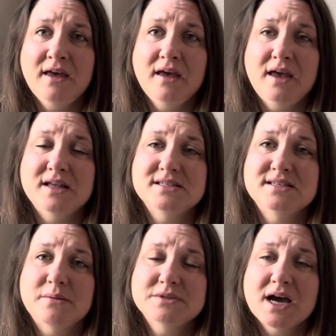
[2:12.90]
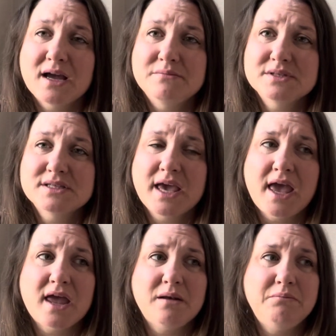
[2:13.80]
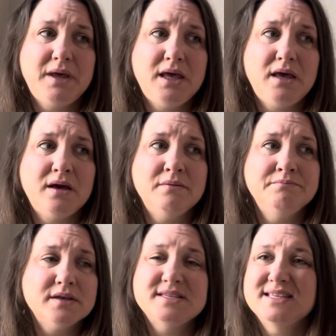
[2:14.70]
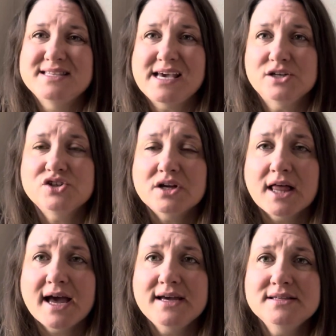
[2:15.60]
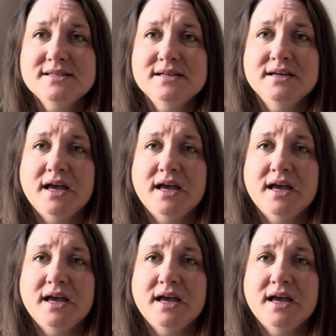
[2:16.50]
It sometimes can be sensationalized,